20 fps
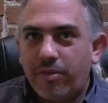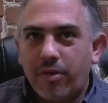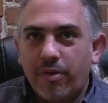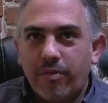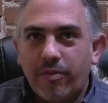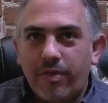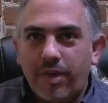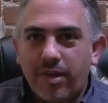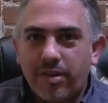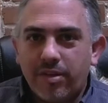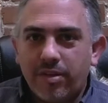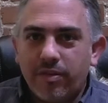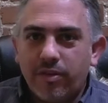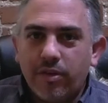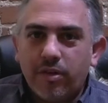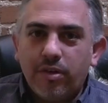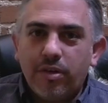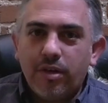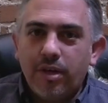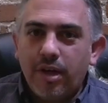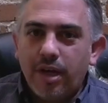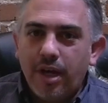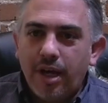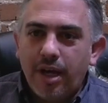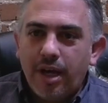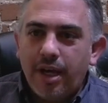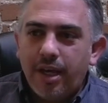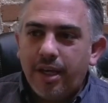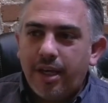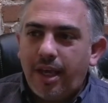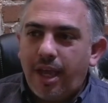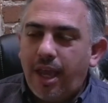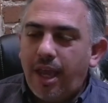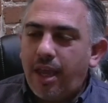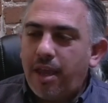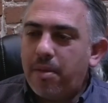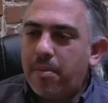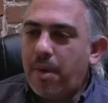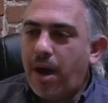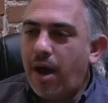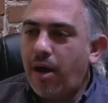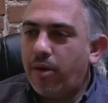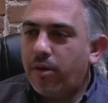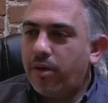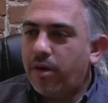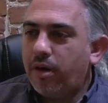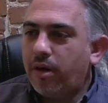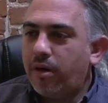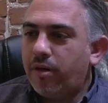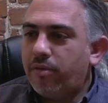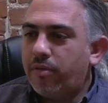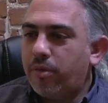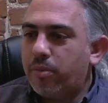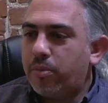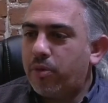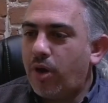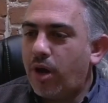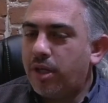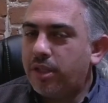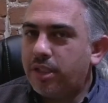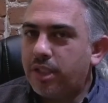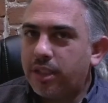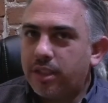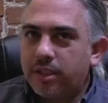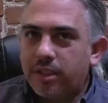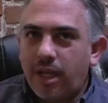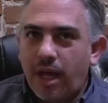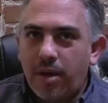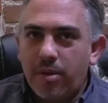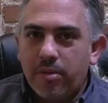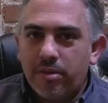Film Festival came out of a project I